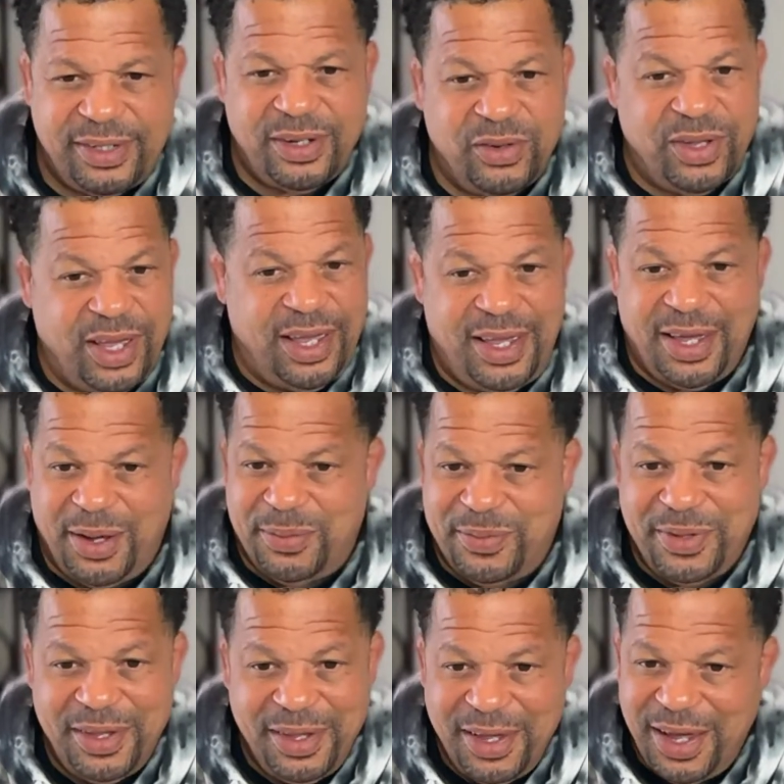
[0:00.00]
Okay,
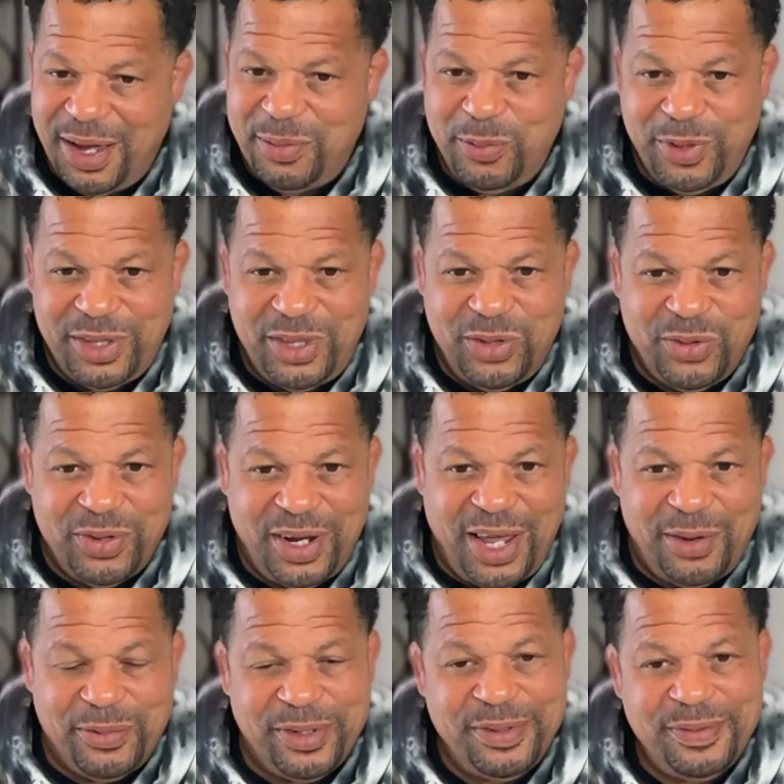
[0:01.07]
I'm with you on that
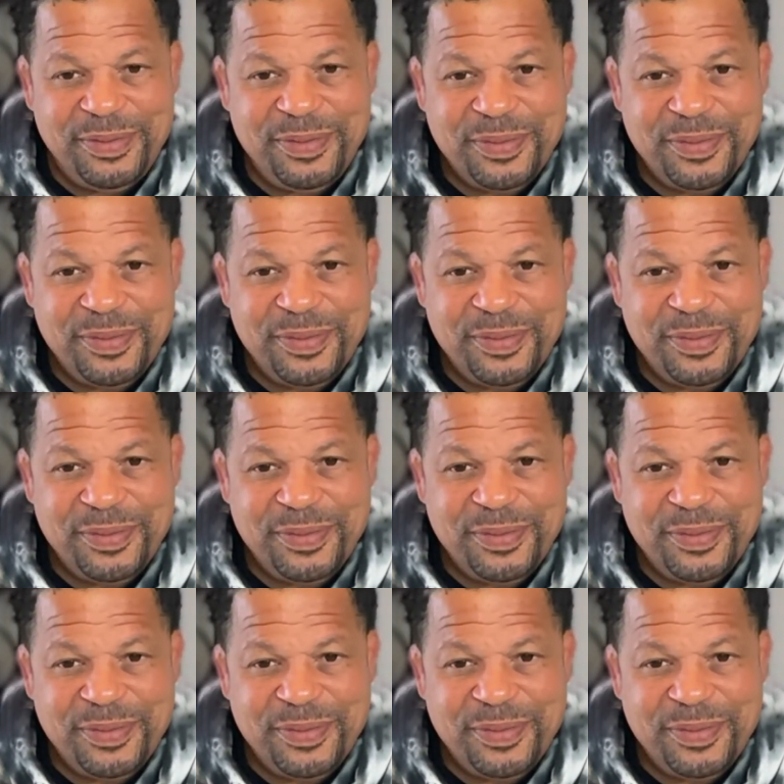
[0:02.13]
one.